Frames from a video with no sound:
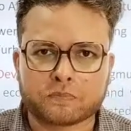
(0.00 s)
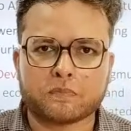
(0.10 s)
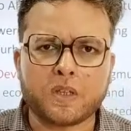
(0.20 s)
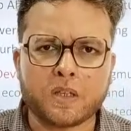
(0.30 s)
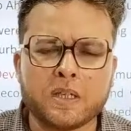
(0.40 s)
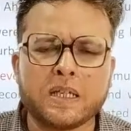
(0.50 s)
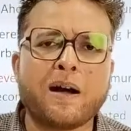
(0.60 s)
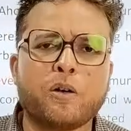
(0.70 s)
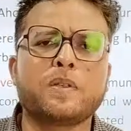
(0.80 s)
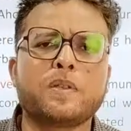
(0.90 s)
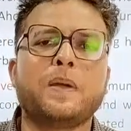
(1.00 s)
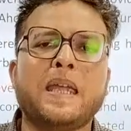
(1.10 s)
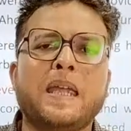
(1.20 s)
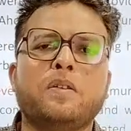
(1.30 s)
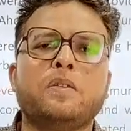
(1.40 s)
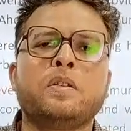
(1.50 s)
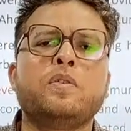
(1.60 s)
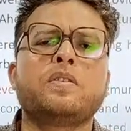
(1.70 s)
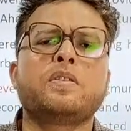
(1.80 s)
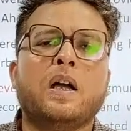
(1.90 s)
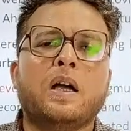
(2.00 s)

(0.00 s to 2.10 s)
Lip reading: The Ahoms began to use